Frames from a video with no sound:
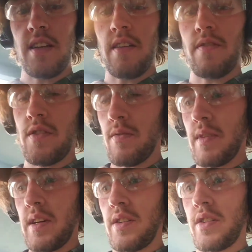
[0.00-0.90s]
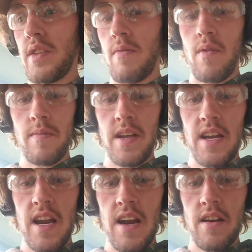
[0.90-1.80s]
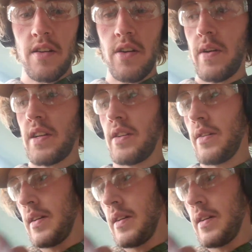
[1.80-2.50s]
it off too much, there won't be any air going to